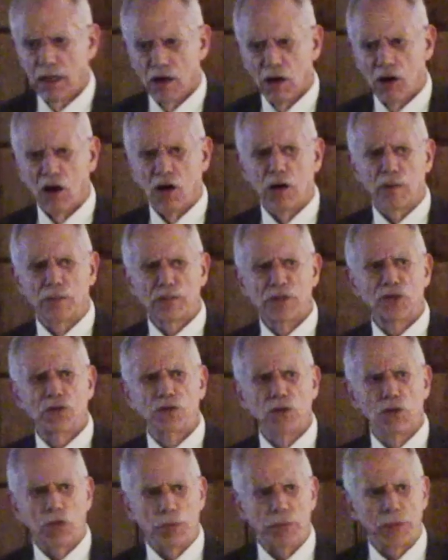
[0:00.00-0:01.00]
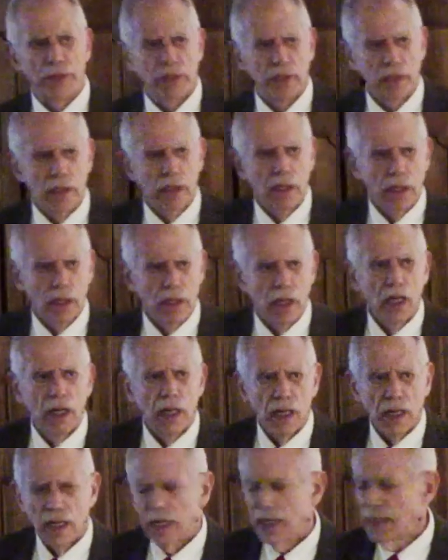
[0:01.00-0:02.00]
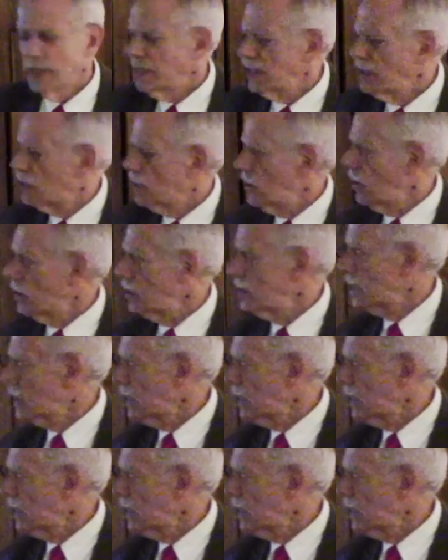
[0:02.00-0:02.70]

armed group. And he called the